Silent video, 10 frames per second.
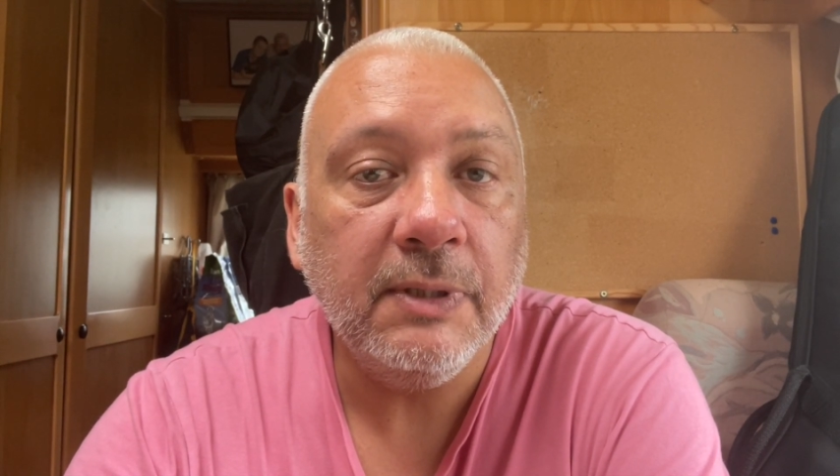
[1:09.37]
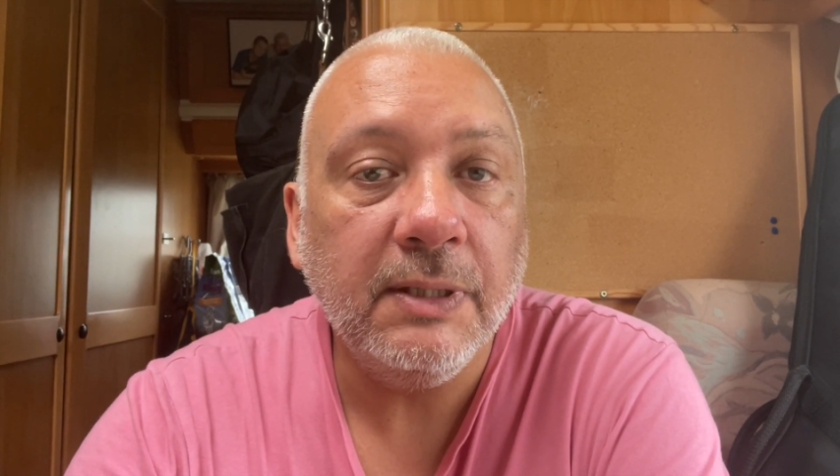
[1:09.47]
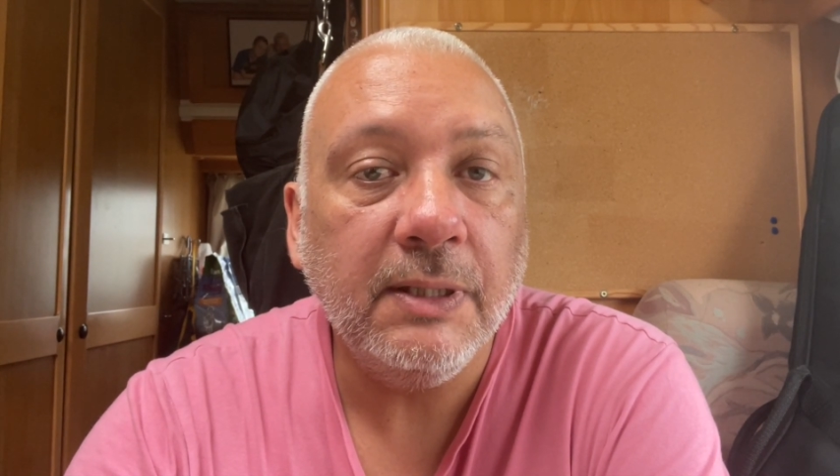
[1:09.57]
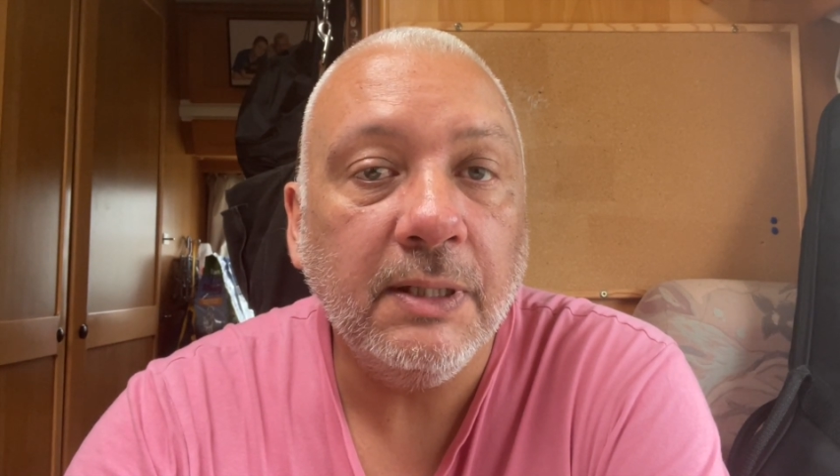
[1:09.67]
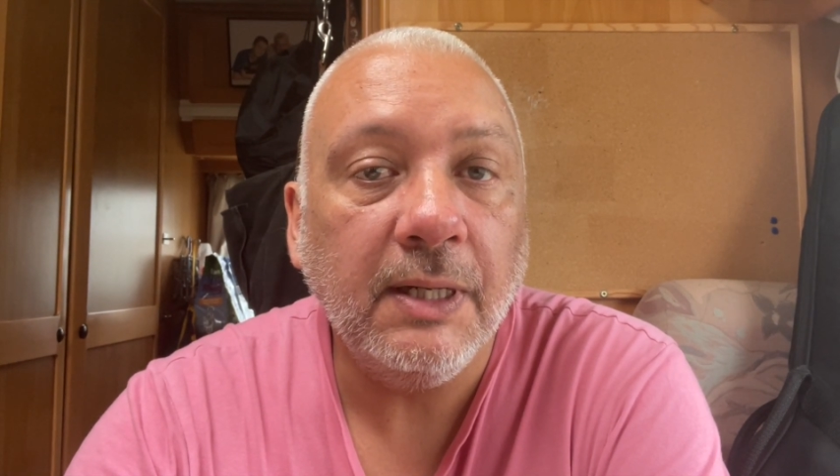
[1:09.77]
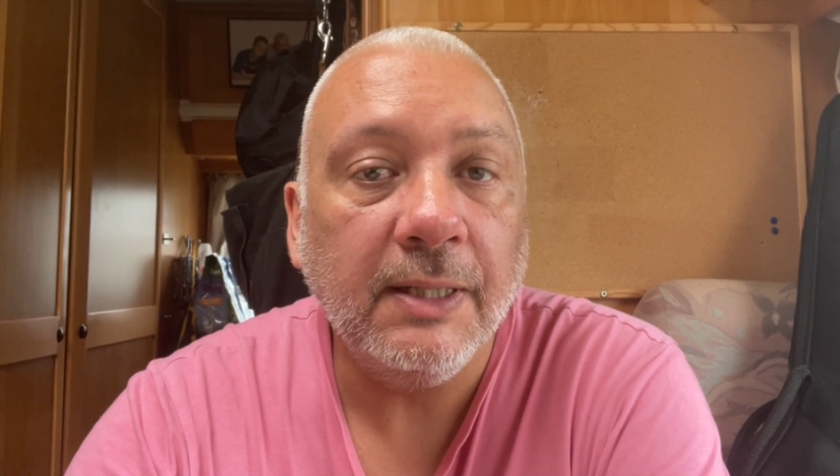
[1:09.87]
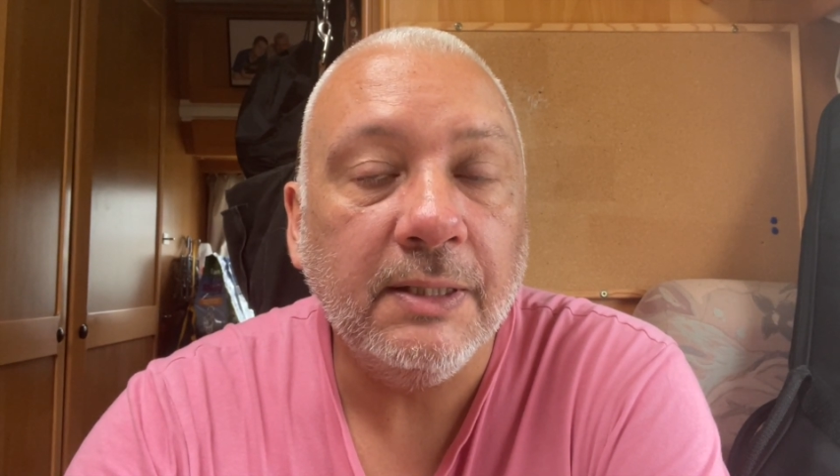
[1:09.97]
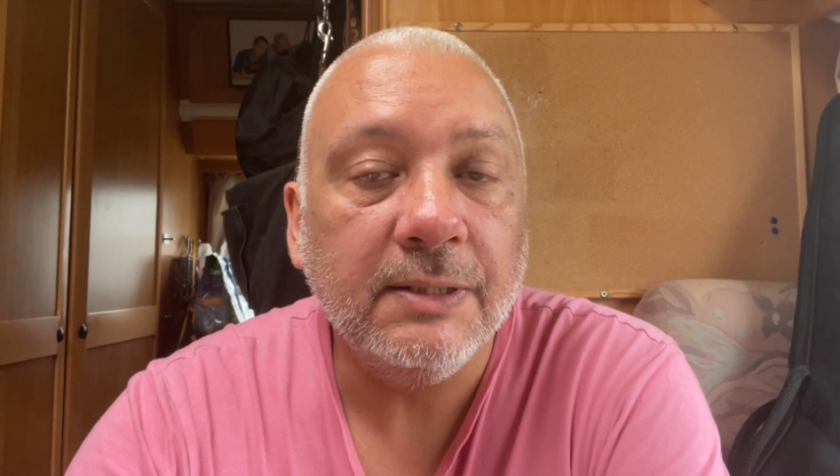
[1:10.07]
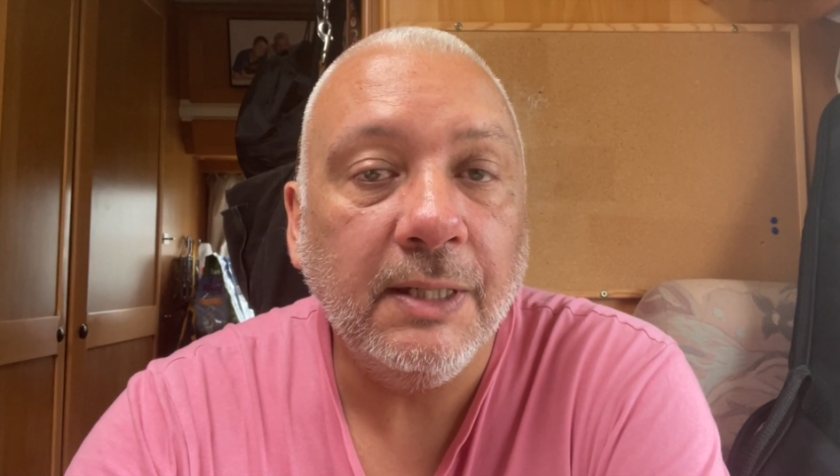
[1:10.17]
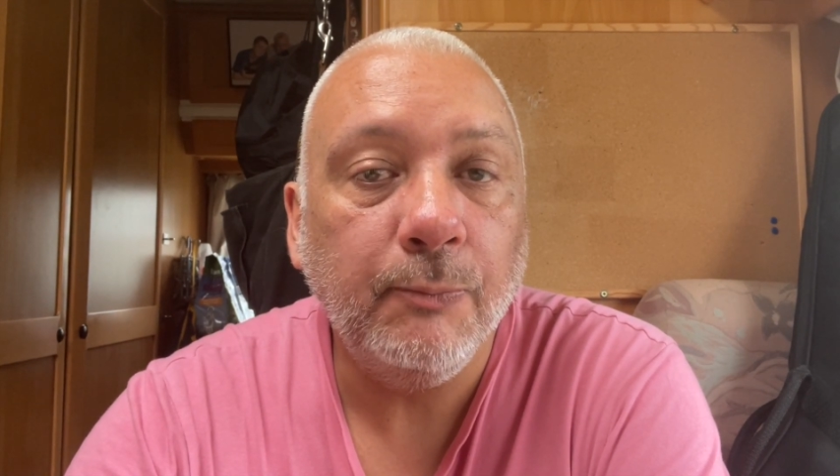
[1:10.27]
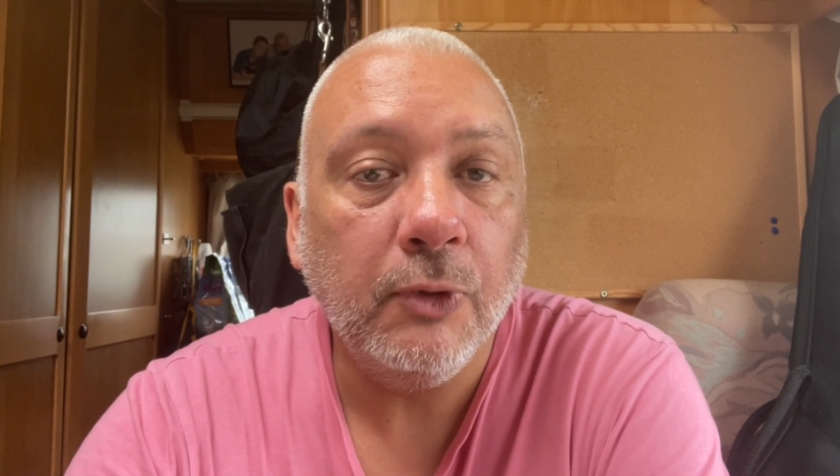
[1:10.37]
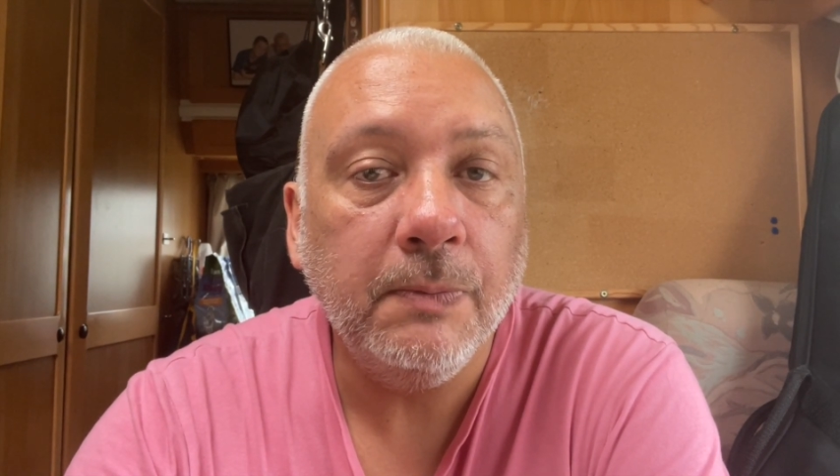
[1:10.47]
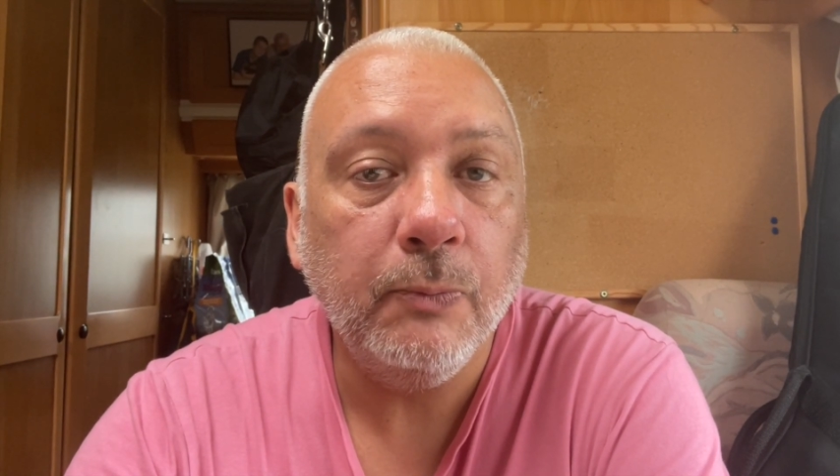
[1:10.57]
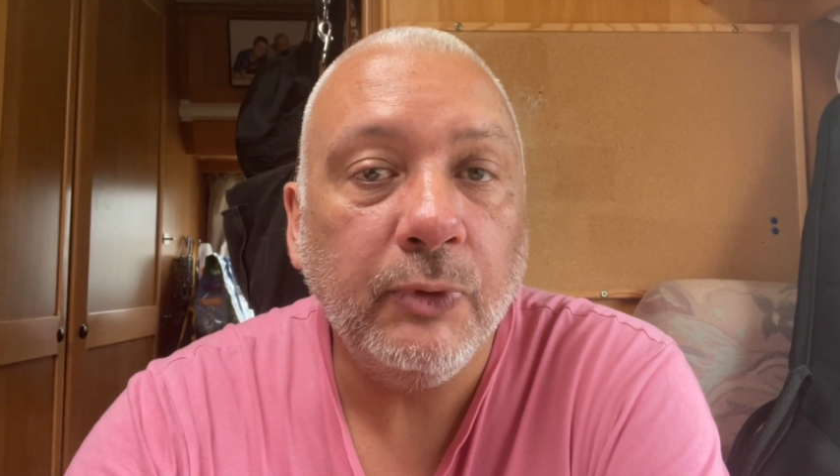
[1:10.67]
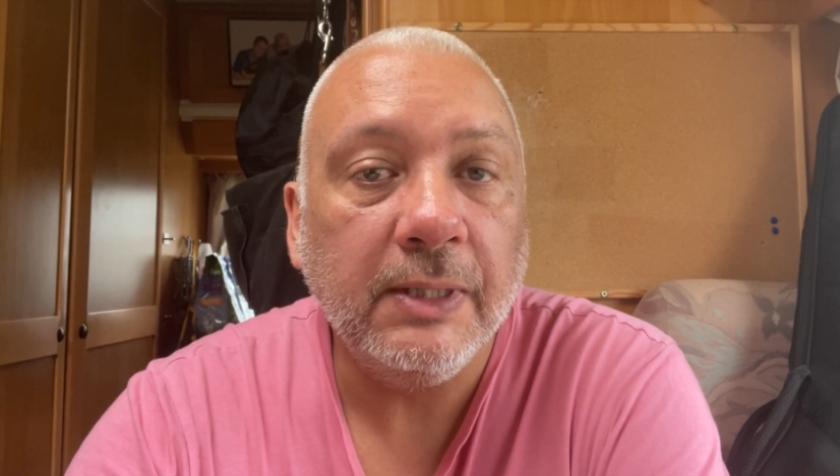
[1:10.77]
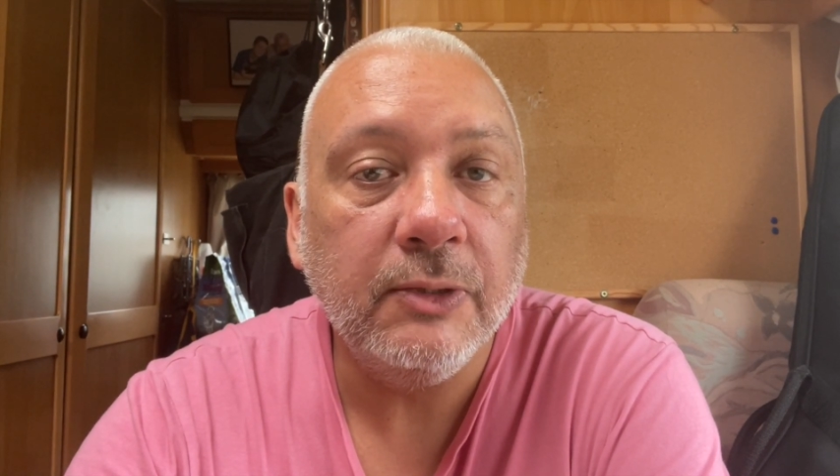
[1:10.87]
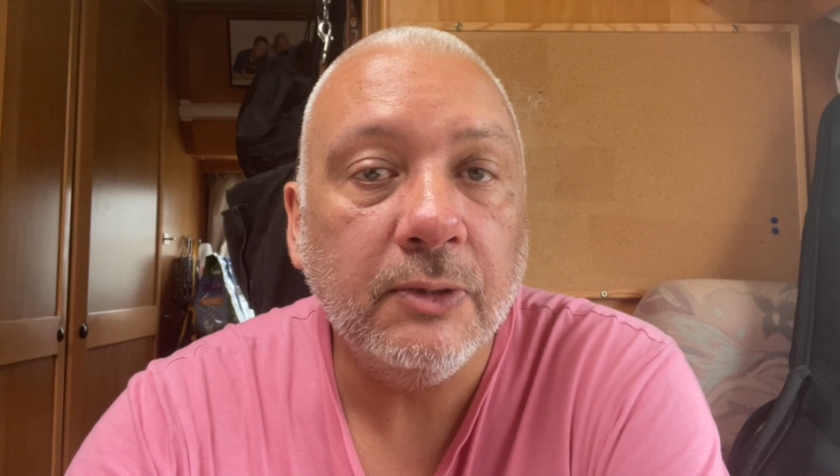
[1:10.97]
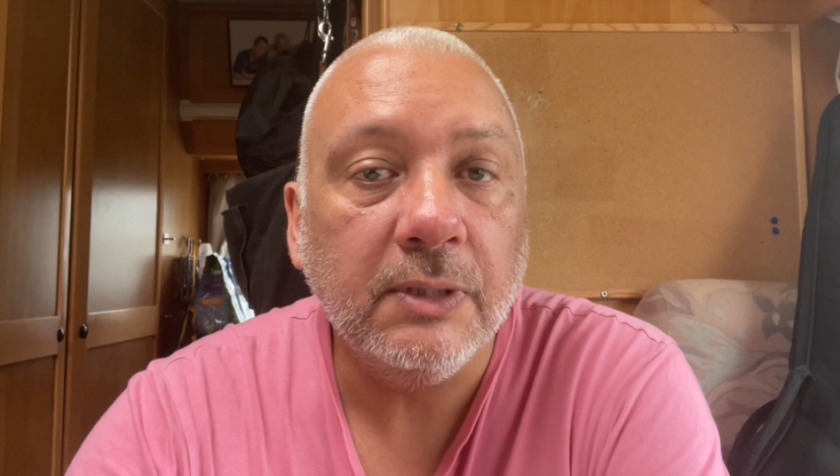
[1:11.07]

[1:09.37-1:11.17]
I had the same problem when I took